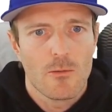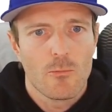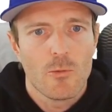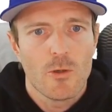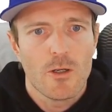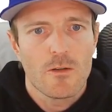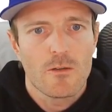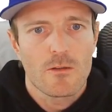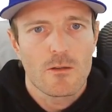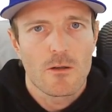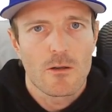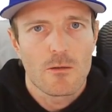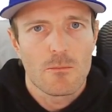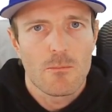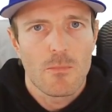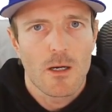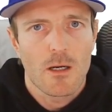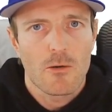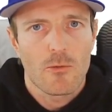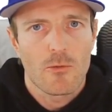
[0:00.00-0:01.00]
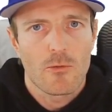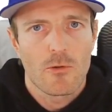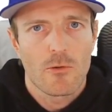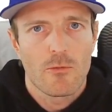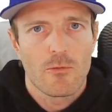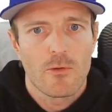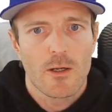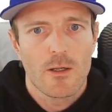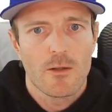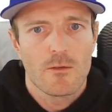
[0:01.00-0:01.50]
restart Microsoft
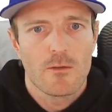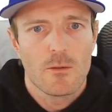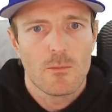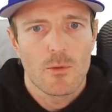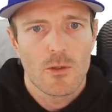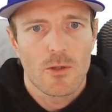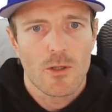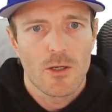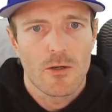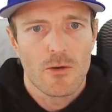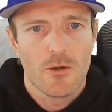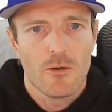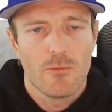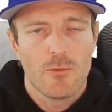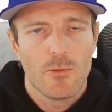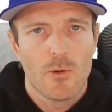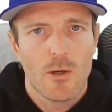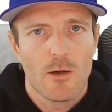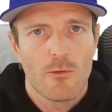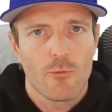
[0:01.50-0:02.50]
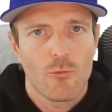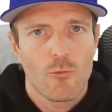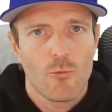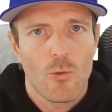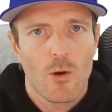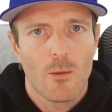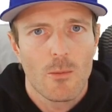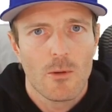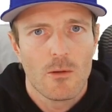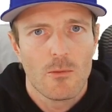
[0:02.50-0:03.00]
Flight Simulator if you have
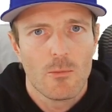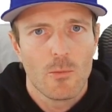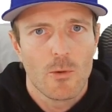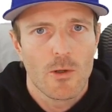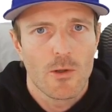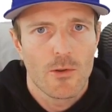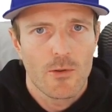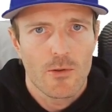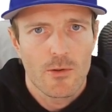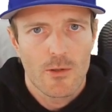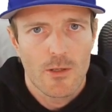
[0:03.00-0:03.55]
trouble with